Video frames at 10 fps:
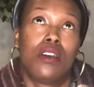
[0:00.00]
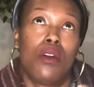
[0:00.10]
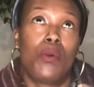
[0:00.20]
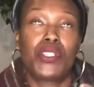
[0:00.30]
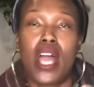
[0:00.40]

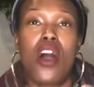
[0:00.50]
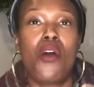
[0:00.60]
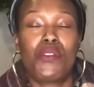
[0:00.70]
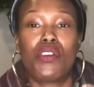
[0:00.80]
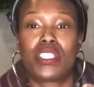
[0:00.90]
What y'all
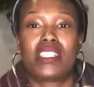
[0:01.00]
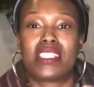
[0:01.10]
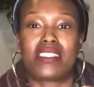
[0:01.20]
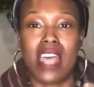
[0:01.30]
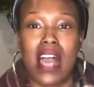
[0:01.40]
holding on to this
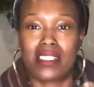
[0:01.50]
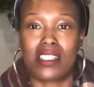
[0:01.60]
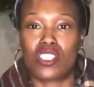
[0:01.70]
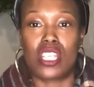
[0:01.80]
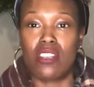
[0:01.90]
toxic
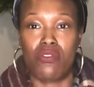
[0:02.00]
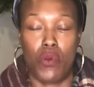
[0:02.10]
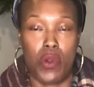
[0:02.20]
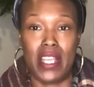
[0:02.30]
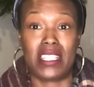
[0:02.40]
shit
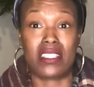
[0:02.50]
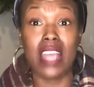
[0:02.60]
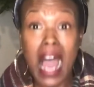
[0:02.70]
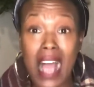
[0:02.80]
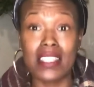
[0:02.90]
for? It's
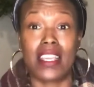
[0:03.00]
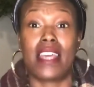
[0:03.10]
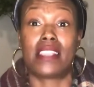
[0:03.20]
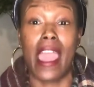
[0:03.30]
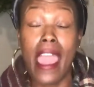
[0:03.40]
toxic
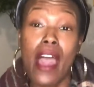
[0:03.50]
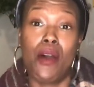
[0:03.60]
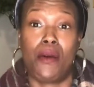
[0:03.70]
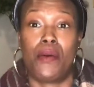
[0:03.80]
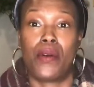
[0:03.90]
as
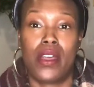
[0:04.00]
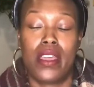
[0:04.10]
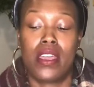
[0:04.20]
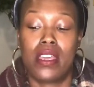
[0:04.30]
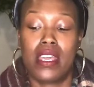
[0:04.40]
hell.
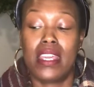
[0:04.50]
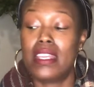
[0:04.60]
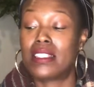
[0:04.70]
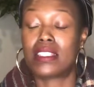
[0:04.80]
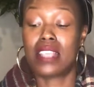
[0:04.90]
It
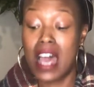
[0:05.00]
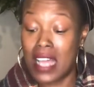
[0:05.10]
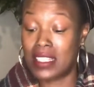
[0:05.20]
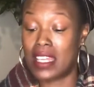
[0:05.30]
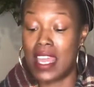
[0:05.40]
is
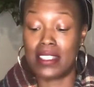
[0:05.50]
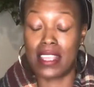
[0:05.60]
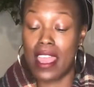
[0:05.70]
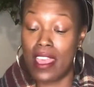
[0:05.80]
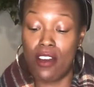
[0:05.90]
toxic as
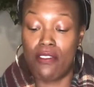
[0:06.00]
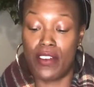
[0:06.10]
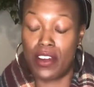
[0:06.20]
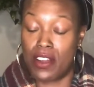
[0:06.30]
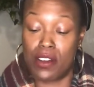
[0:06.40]
hell,
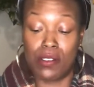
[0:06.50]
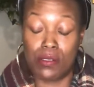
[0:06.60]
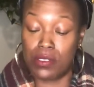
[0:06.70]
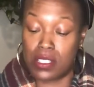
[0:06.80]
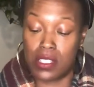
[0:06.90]

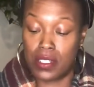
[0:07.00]
Virgos.